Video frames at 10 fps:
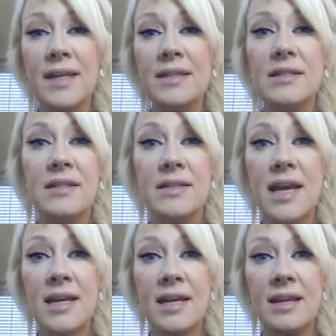is to
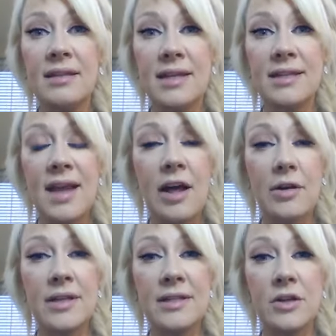take in less
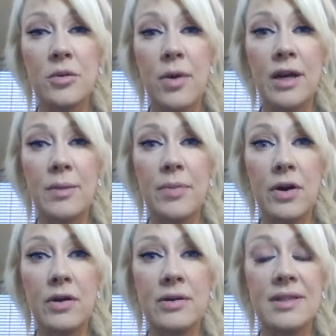calories than your body
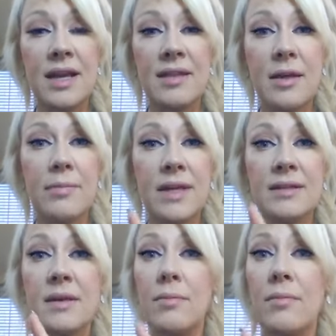burns, and that means